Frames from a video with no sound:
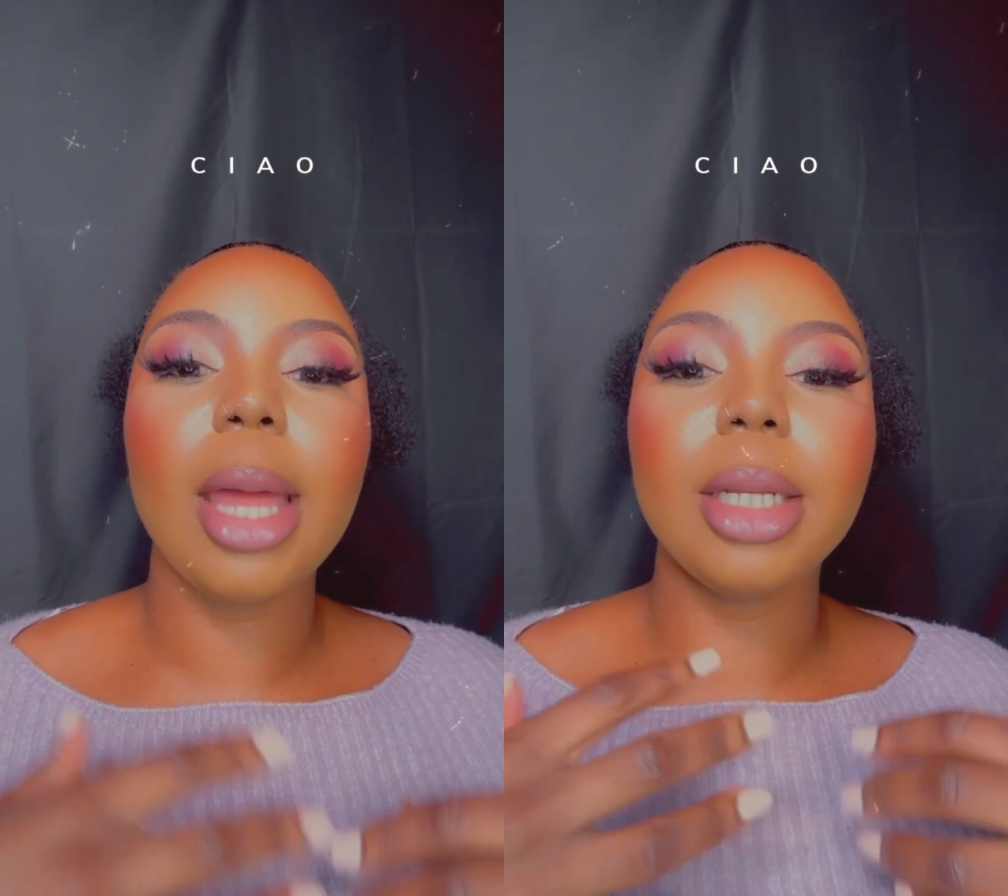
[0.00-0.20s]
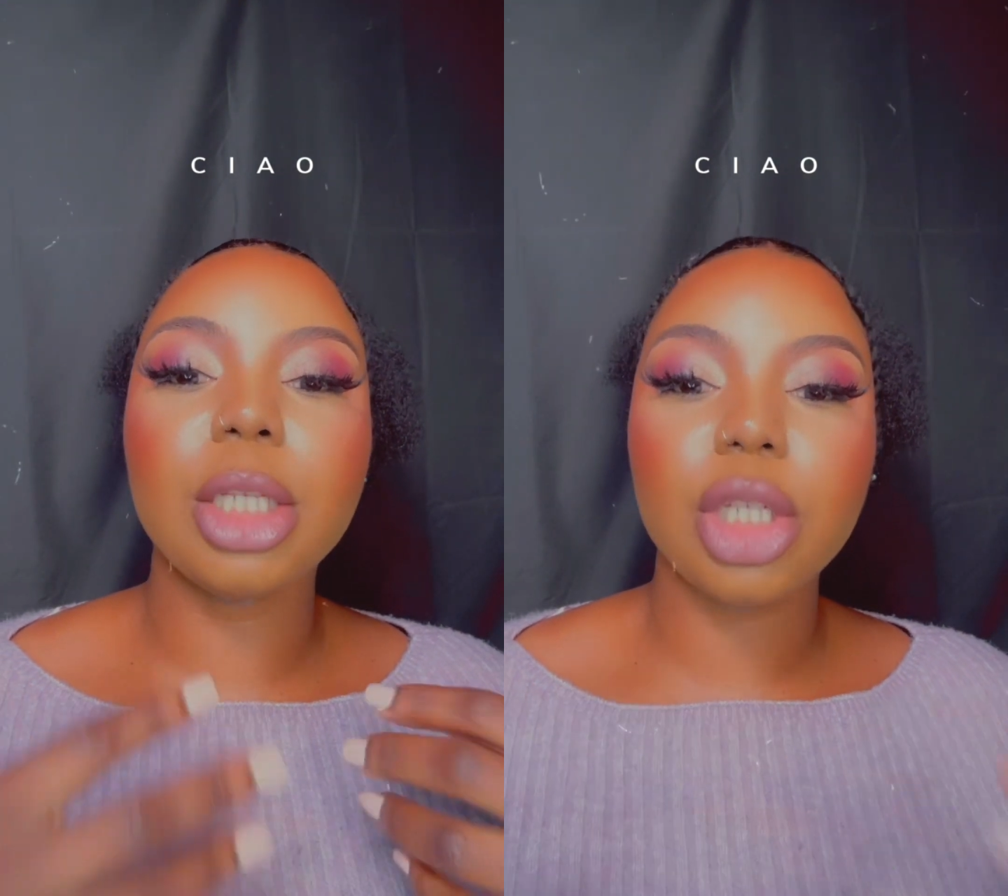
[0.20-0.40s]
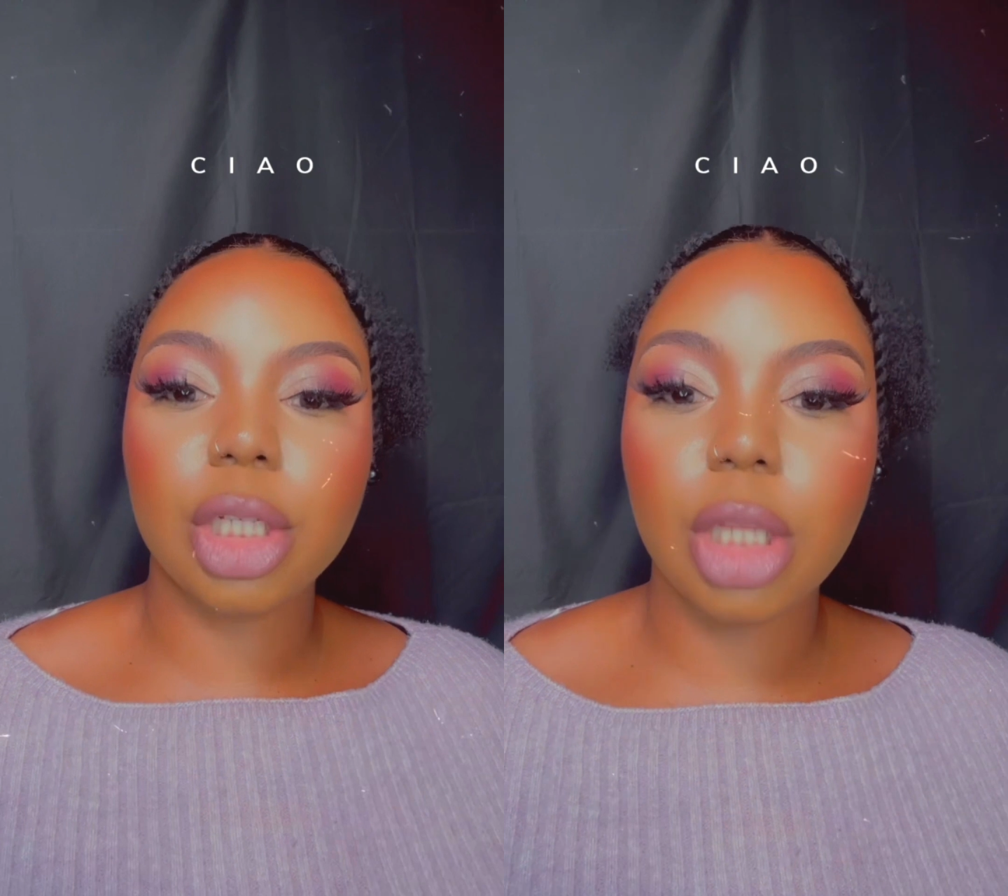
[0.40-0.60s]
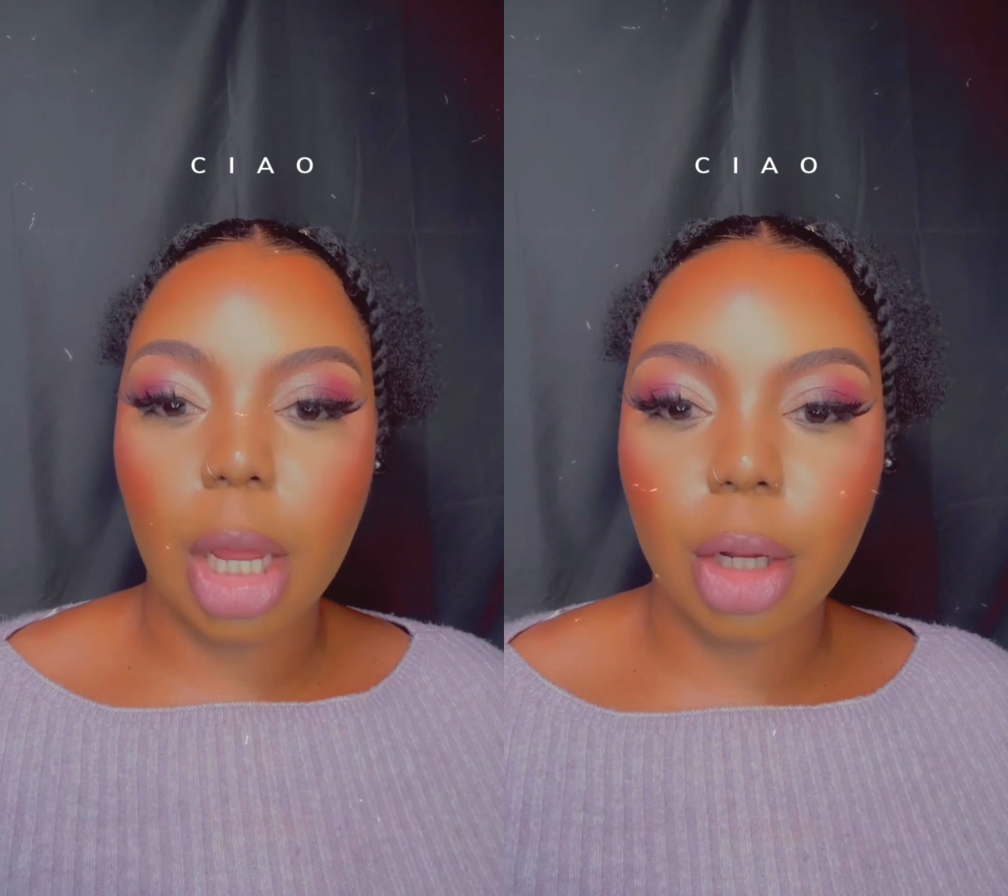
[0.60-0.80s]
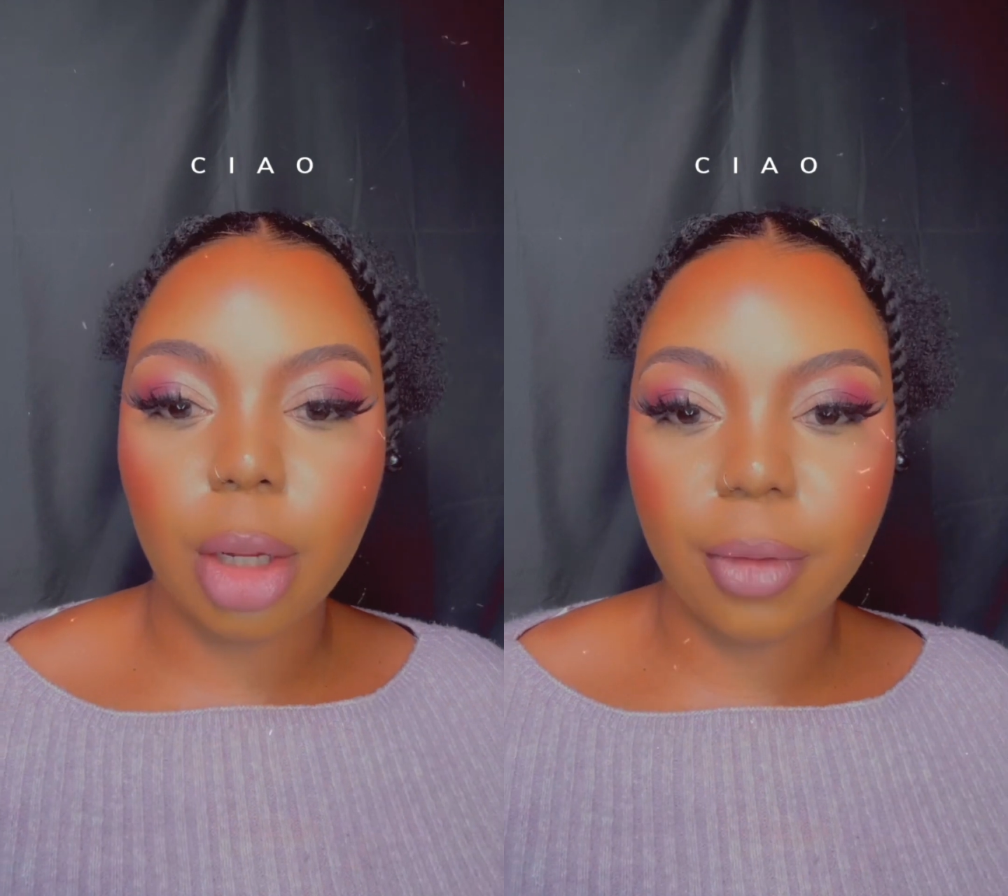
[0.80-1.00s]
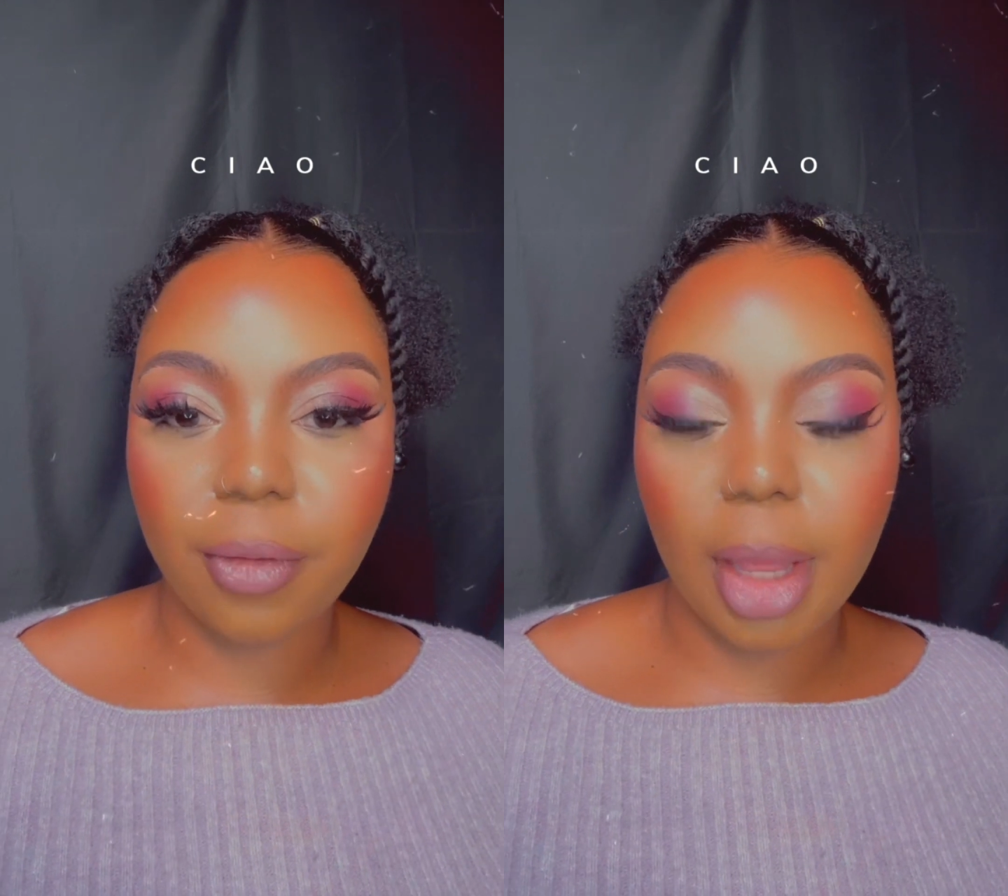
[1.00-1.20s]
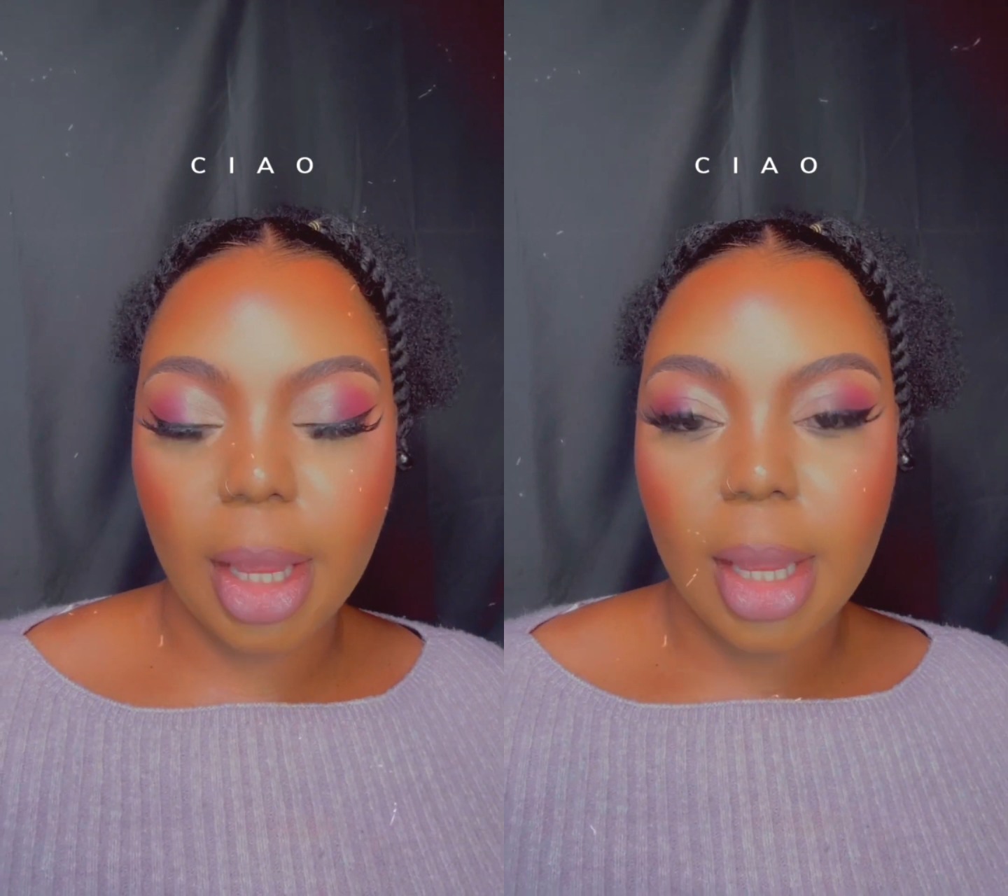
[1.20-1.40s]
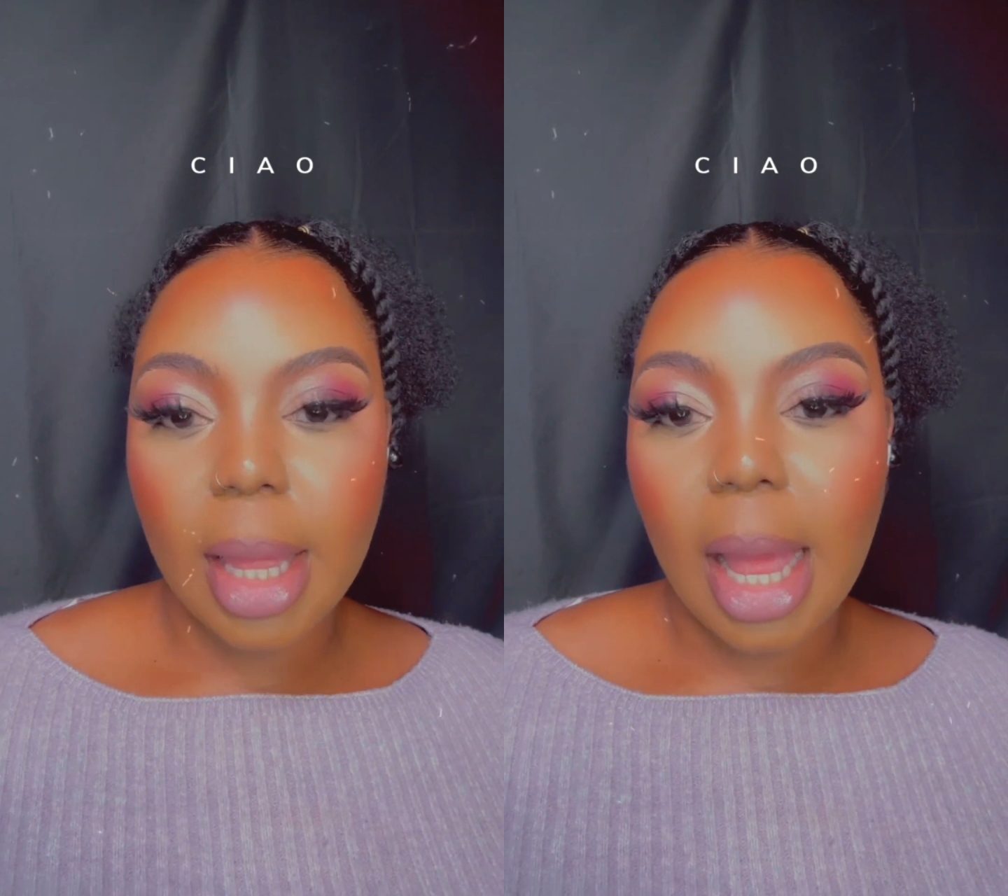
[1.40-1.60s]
and it's just not a good fit.